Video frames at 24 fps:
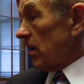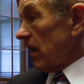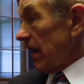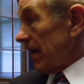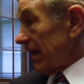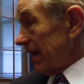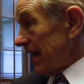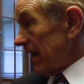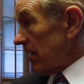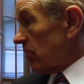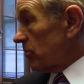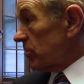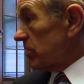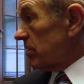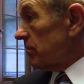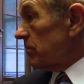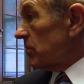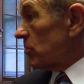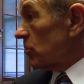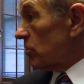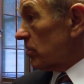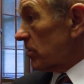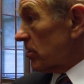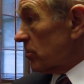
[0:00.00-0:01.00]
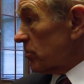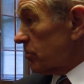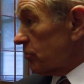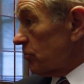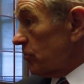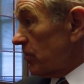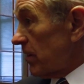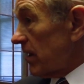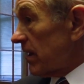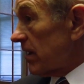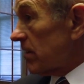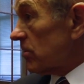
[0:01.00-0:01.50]
allowing the bill to go
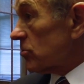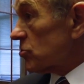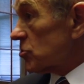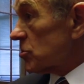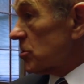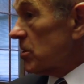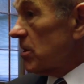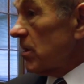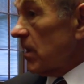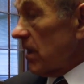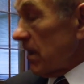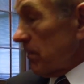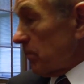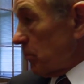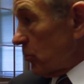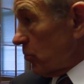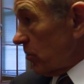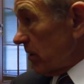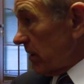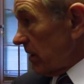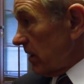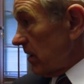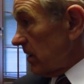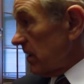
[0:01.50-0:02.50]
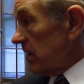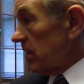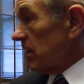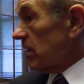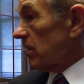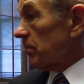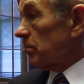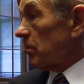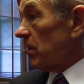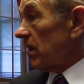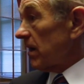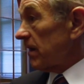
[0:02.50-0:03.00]
through the House and putting it in
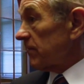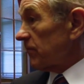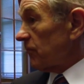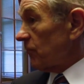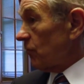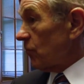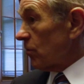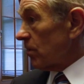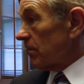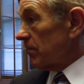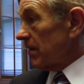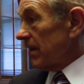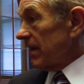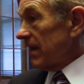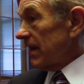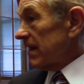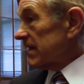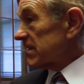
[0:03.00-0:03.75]
their platform.